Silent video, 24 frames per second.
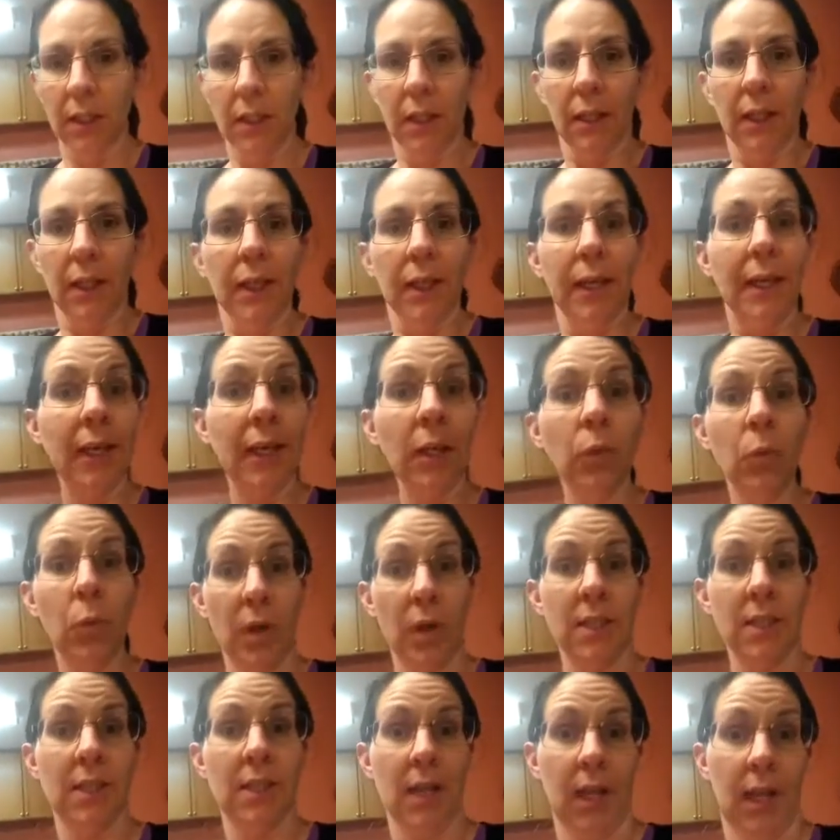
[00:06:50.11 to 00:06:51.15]
in one
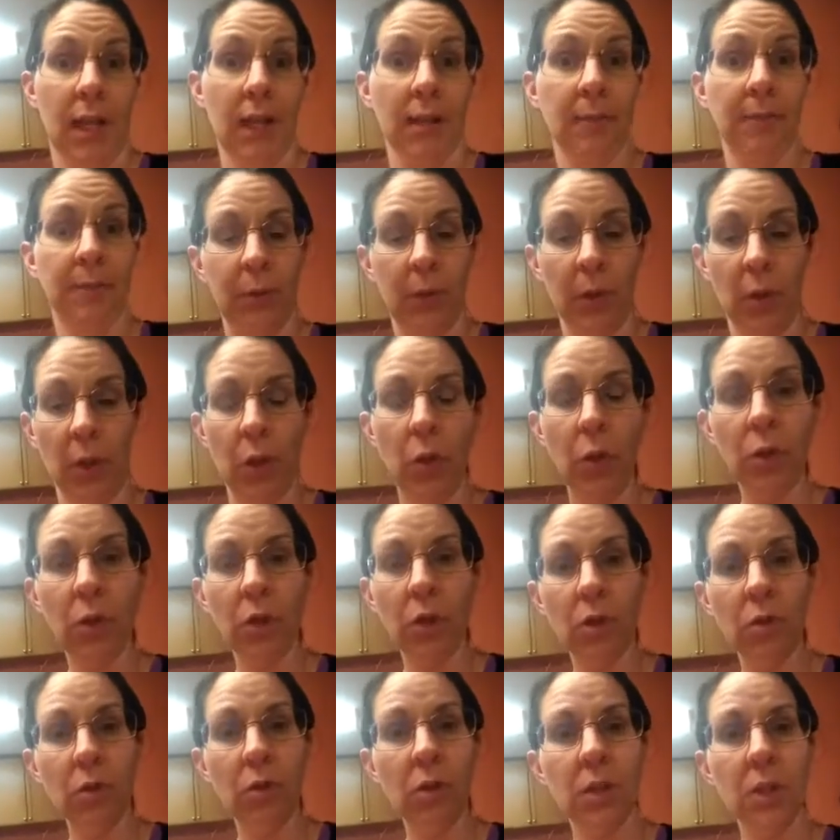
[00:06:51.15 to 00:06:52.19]
day, you could
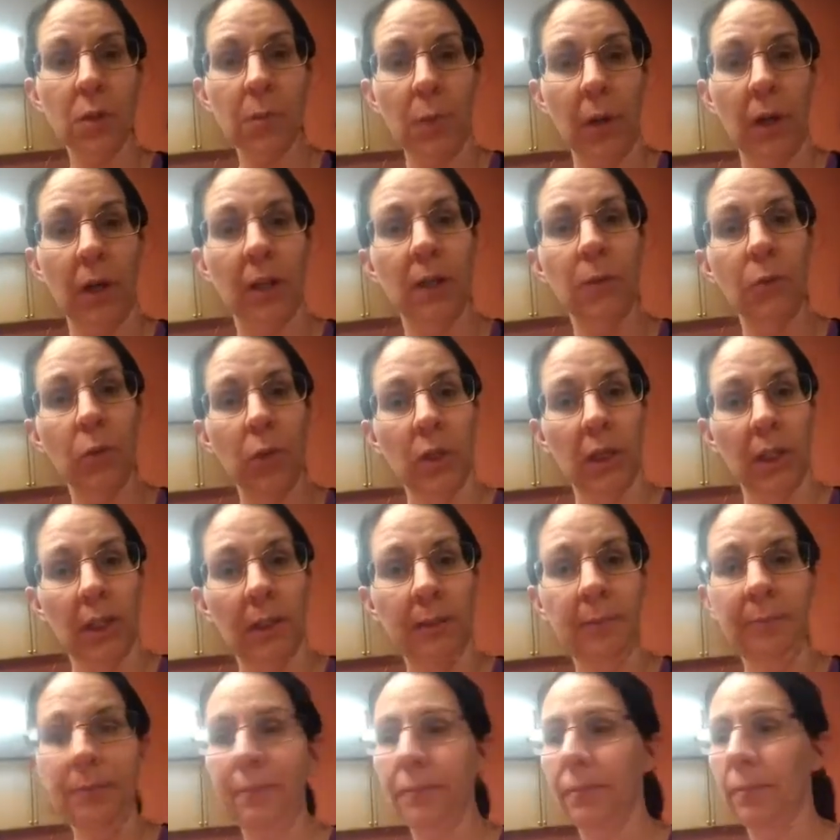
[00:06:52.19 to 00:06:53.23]
do this part in the morning
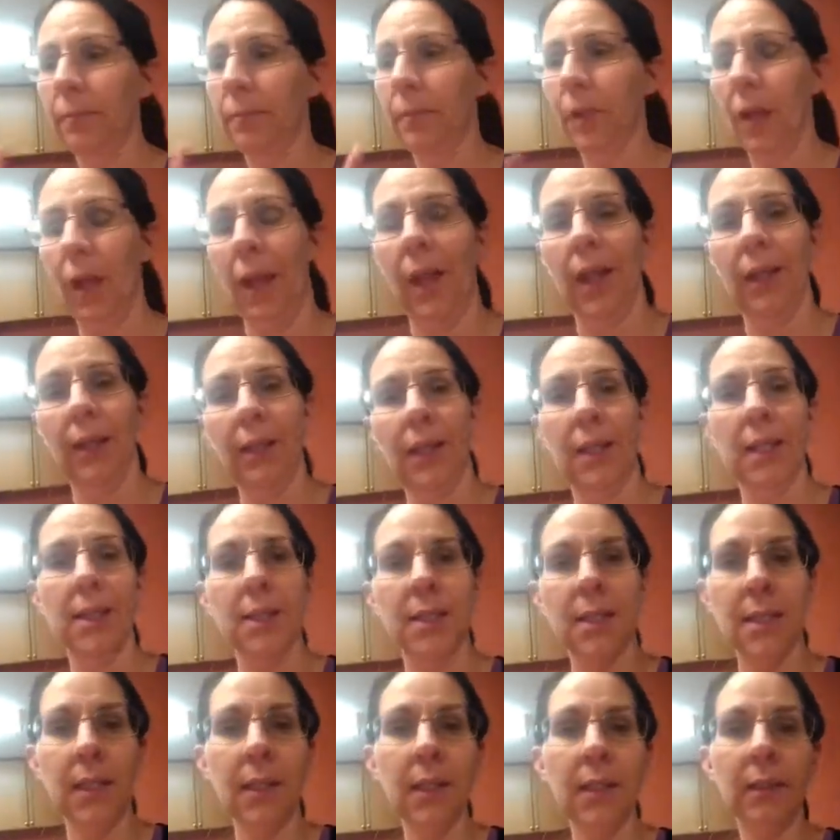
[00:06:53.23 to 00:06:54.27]
and let it
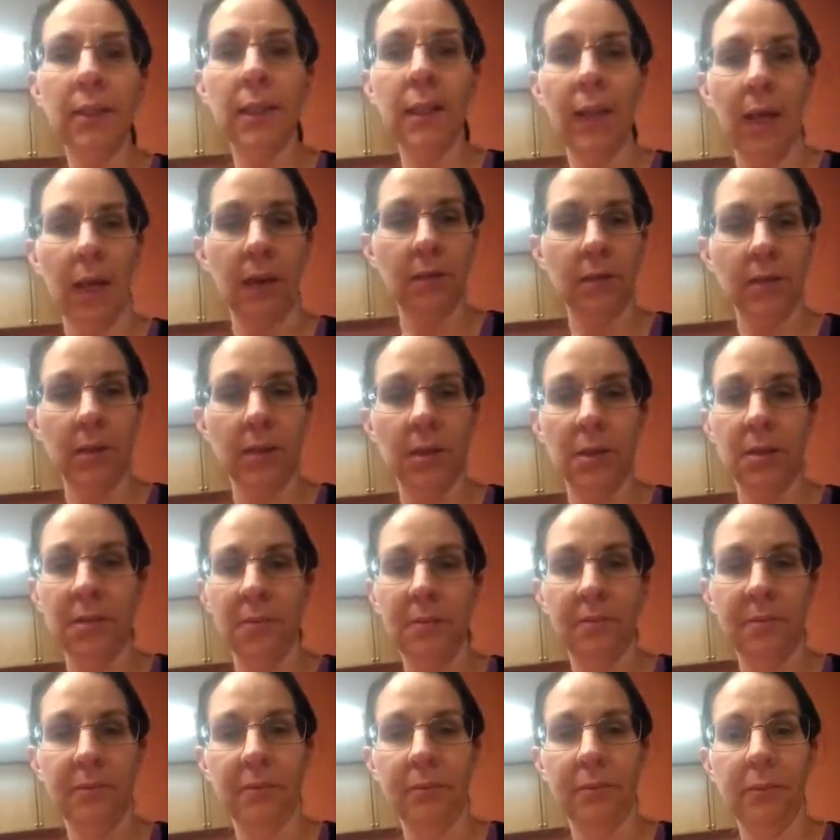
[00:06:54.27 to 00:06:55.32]
sit on the counter
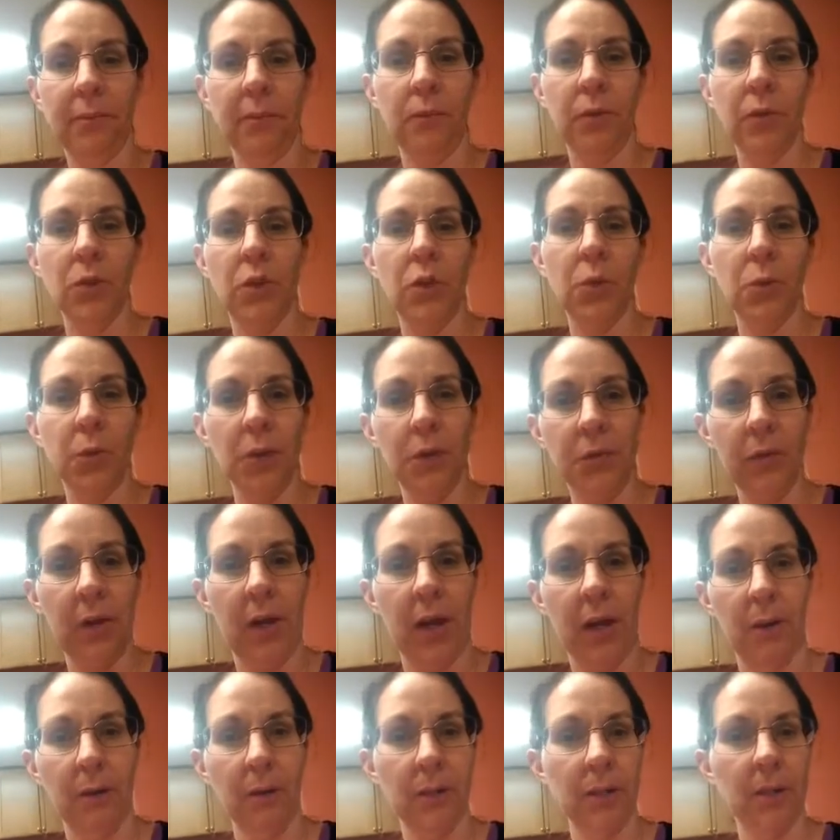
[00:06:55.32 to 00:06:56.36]
for 2 or 3
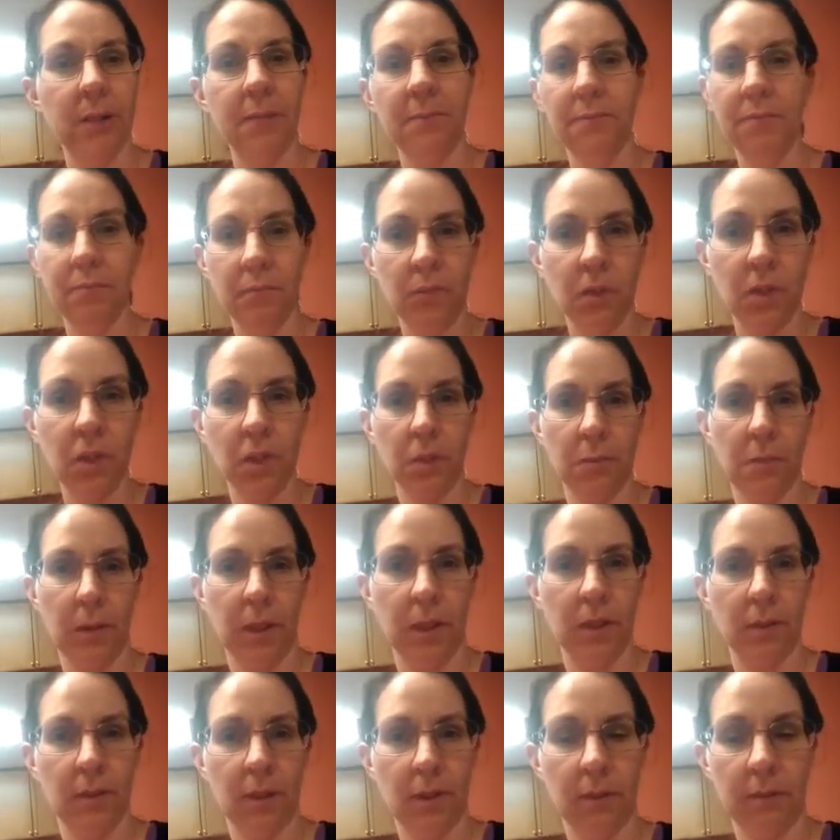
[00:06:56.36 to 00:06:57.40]
hours just by
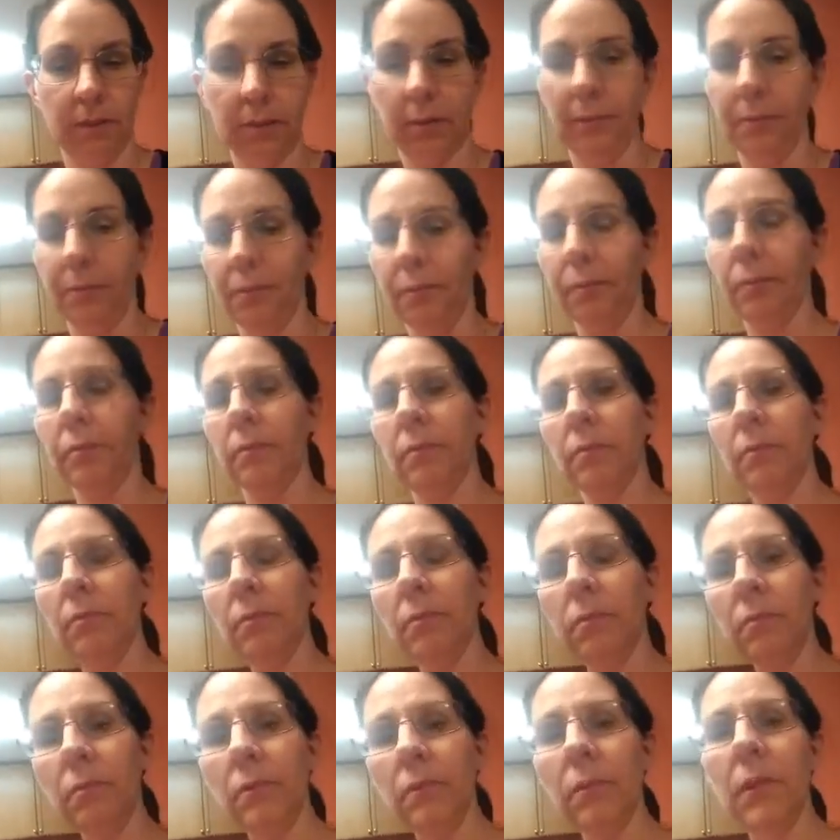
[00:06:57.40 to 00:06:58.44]
itself.
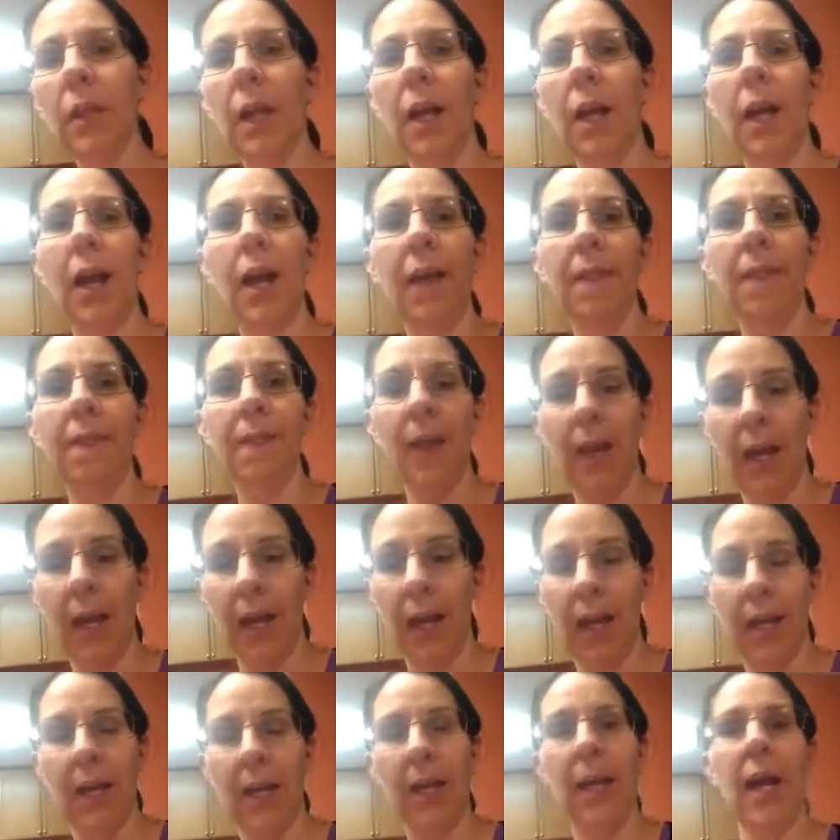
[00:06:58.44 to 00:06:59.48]
And
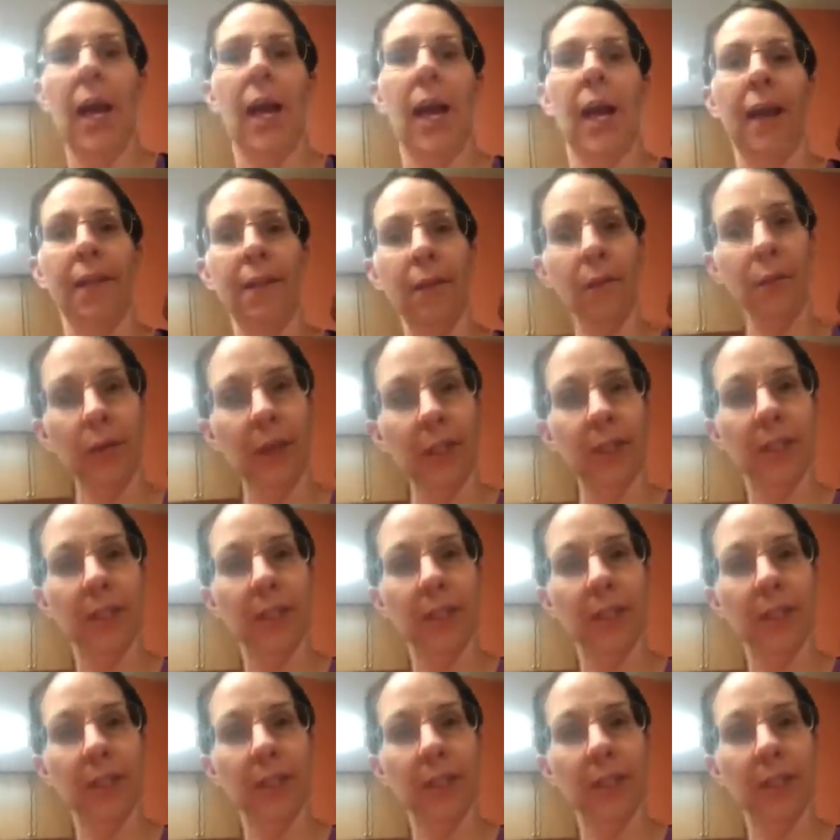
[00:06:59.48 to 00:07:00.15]
then add the rest of the